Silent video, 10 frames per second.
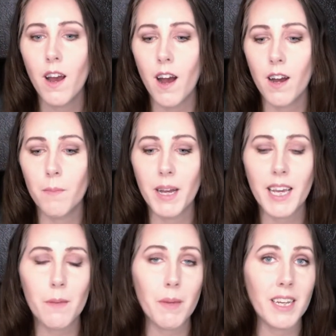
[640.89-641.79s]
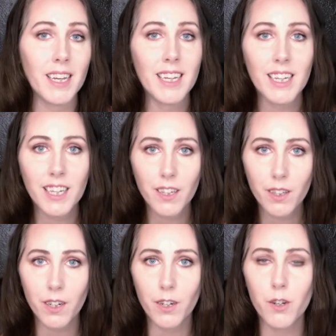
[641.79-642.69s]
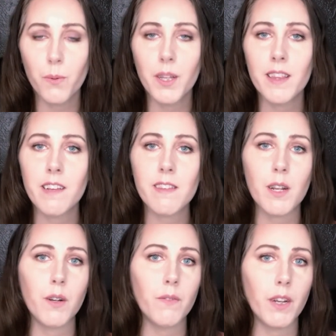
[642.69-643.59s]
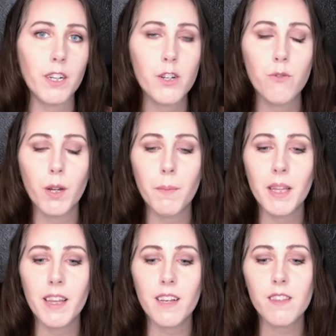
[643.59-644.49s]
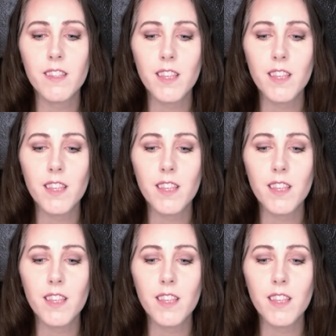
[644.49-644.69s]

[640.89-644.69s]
again, being a healer, doing things that are very dreamy that